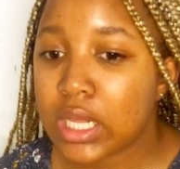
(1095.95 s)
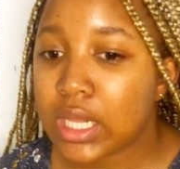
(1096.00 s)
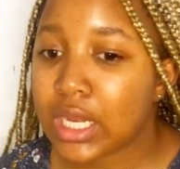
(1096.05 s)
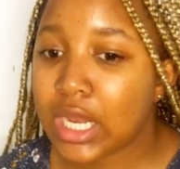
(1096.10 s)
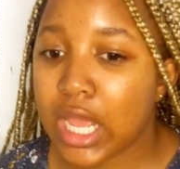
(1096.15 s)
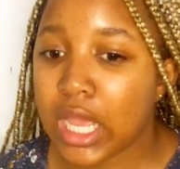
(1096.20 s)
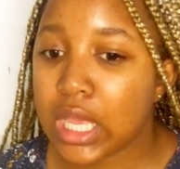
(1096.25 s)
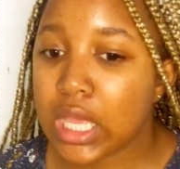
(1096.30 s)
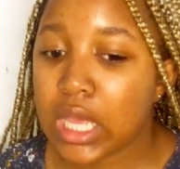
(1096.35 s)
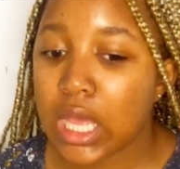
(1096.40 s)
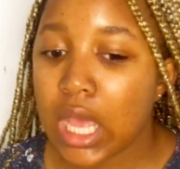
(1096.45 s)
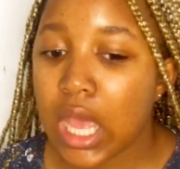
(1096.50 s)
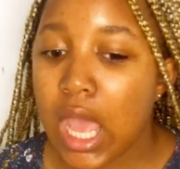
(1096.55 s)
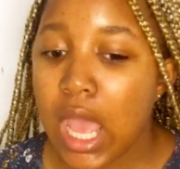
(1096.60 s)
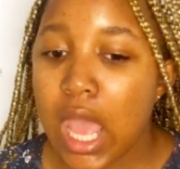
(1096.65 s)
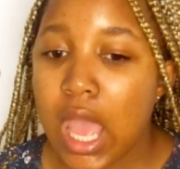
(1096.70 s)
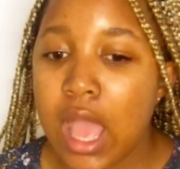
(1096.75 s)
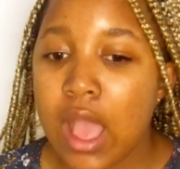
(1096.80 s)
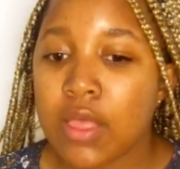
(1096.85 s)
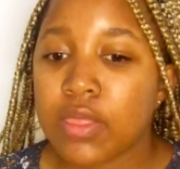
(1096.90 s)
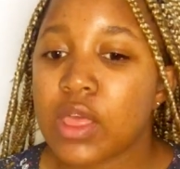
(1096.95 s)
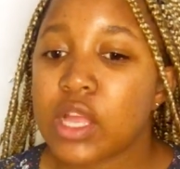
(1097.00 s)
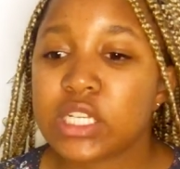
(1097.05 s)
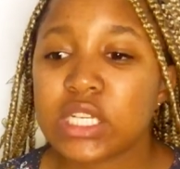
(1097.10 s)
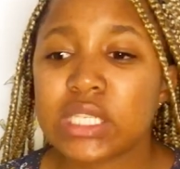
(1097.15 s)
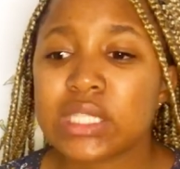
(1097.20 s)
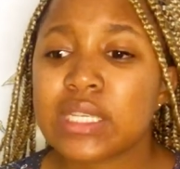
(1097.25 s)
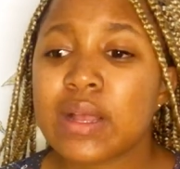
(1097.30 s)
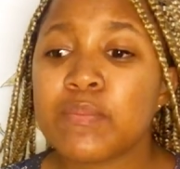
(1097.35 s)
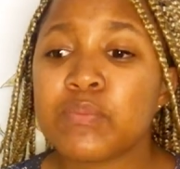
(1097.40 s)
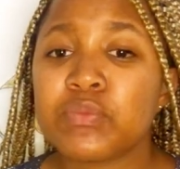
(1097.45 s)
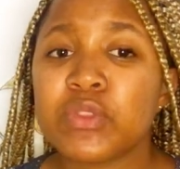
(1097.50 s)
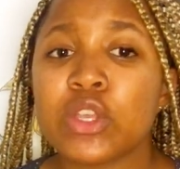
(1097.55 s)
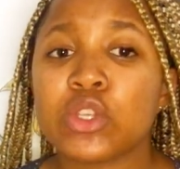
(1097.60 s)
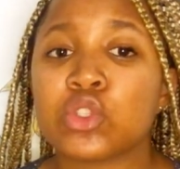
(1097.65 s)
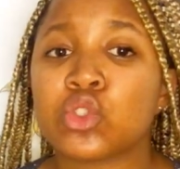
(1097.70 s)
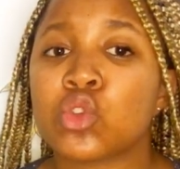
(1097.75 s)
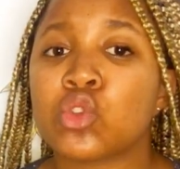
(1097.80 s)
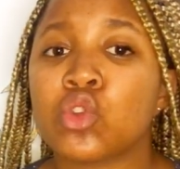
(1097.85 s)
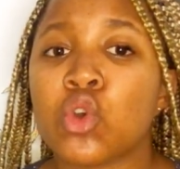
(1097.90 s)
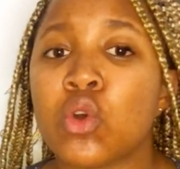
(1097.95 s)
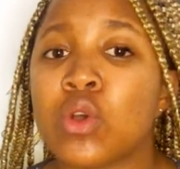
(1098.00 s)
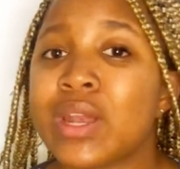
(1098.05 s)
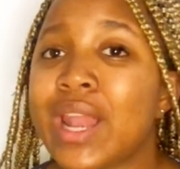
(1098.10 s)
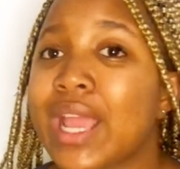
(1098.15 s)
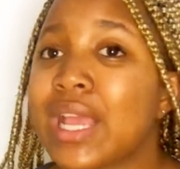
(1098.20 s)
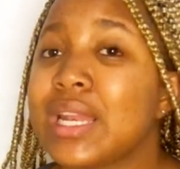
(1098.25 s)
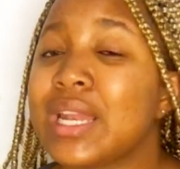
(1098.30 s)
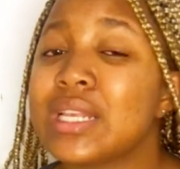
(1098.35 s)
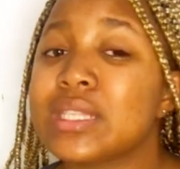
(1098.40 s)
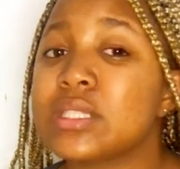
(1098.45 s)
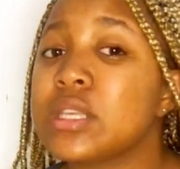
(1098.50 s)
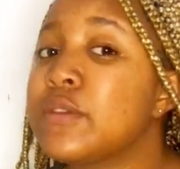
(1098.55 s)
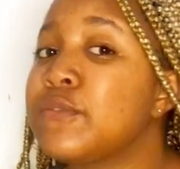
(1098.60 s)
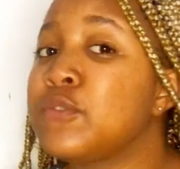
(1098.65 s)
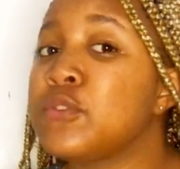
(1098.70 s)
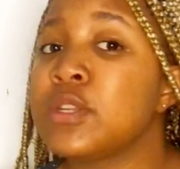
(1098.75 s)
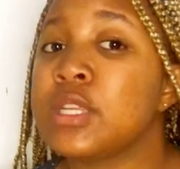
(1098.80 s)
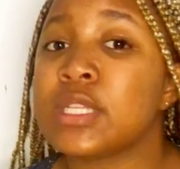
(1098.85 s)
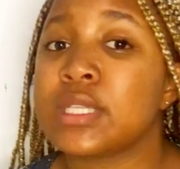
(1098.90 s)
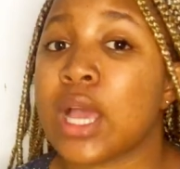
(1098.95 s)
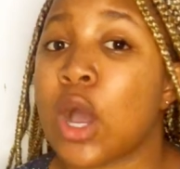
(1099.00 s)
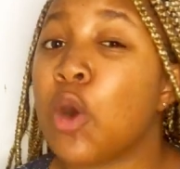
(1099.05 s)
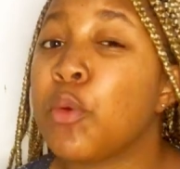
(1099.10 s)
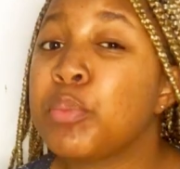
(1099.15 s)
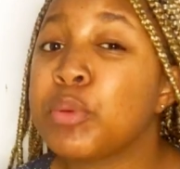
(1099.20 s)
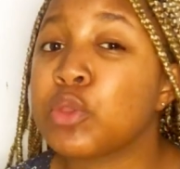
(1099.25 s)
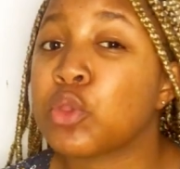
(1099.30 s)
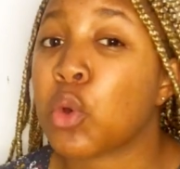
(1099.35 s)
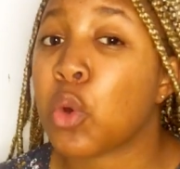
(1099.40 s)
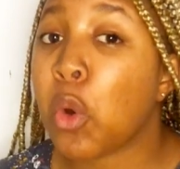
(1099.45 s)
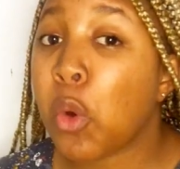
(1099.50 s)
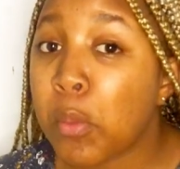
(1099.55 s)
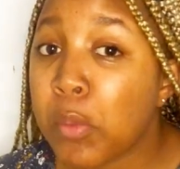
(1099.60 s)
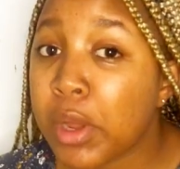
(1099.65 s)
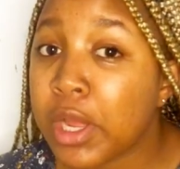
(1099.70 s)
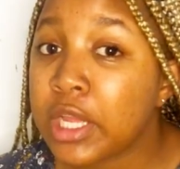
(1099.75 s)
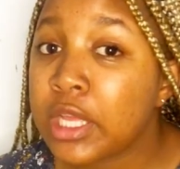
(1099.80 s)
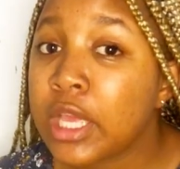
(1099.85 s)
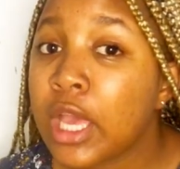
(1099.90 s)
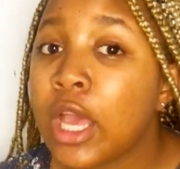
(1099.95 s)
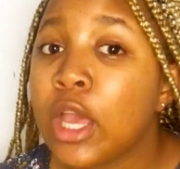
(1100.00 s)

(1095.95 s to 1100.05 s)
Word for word: like there are just some things you know like let's say if you need help with homework